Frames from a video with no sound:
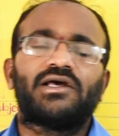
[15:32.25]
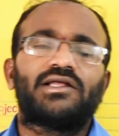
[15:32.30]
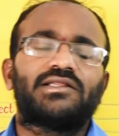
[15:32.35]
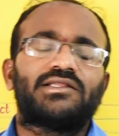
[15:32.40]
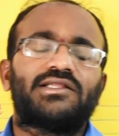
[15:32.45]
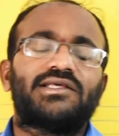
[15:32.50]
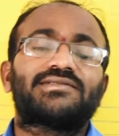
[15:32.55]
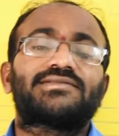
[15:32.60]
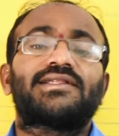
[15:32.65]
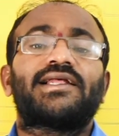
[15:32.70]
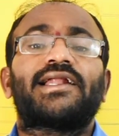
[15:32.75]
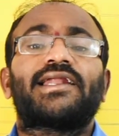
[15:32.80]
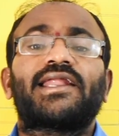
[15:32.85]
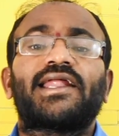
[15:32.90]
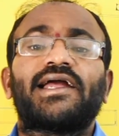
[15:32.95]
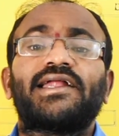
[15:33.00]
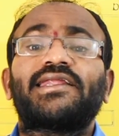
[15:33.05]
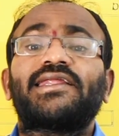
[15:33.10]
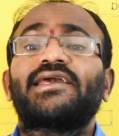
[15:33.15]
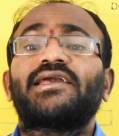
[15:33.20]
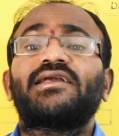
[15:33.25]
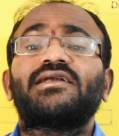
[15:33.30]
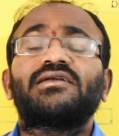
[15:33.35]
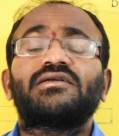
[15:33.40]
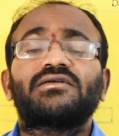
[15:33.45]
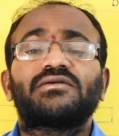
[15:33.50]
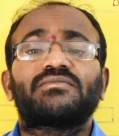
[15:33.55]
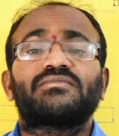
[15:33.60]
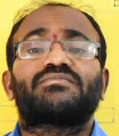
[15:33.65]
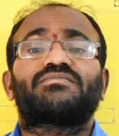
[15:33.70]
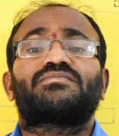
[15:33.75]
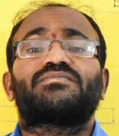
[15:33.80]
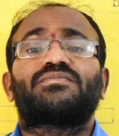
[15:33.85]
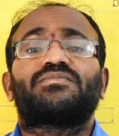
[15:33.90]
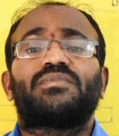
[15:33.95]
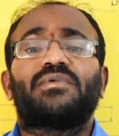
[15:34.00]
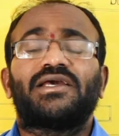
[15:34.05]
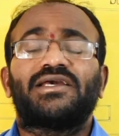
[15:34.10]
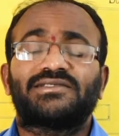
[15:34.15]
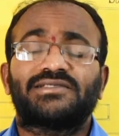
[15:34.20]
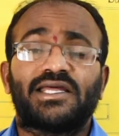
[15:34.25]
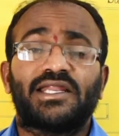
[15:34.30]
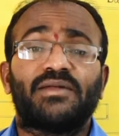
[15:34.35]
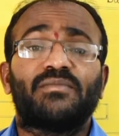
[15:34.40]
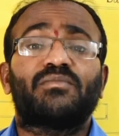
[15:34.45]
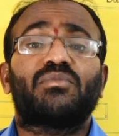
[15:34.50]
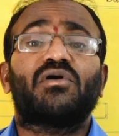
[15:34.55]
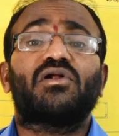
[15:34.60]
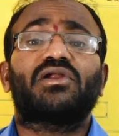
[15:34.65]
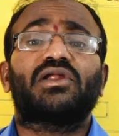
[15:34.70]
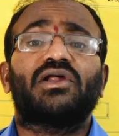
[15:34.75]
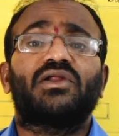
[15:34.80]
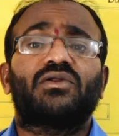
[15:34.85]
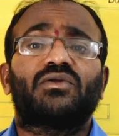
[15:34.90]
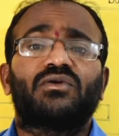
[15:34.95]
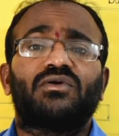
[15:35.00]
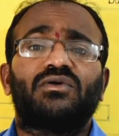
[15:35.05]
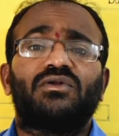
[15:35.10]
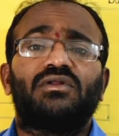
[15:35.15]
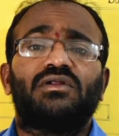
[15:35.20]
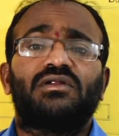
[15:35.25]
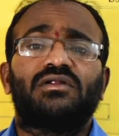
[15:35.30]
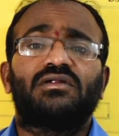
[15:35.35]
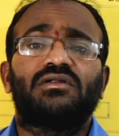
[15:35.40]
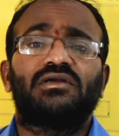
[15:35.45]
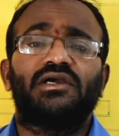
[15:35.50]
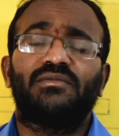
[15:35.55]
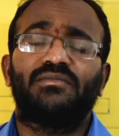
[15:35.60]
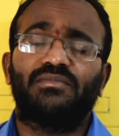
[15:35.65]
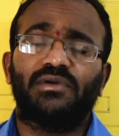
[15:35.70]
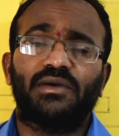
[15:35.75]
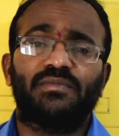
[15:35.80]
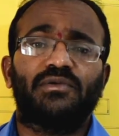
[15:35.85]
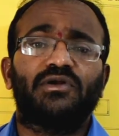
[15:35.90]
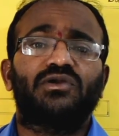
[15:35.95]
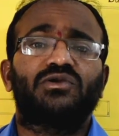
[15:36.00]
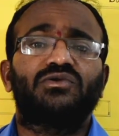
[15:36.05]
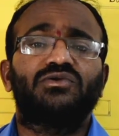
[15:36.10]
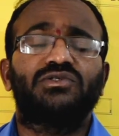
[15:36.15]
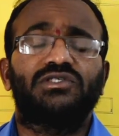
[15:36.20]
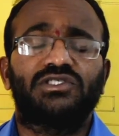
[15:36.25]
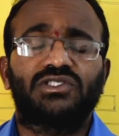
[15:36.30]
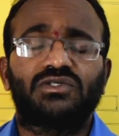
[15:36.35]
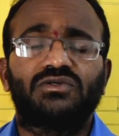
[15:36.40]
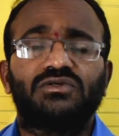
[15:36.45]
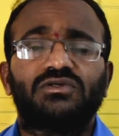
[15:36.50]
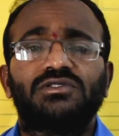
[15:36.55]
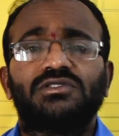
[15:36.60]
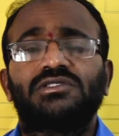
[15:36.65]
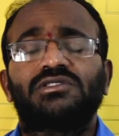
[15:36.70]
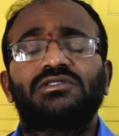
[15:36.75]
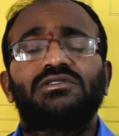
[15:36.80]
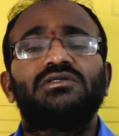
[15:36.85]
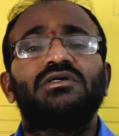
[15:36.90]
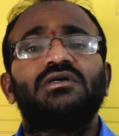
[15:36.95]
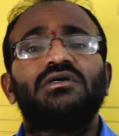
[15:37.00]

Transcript: This letter writing plays an important role in paper 2 discourse.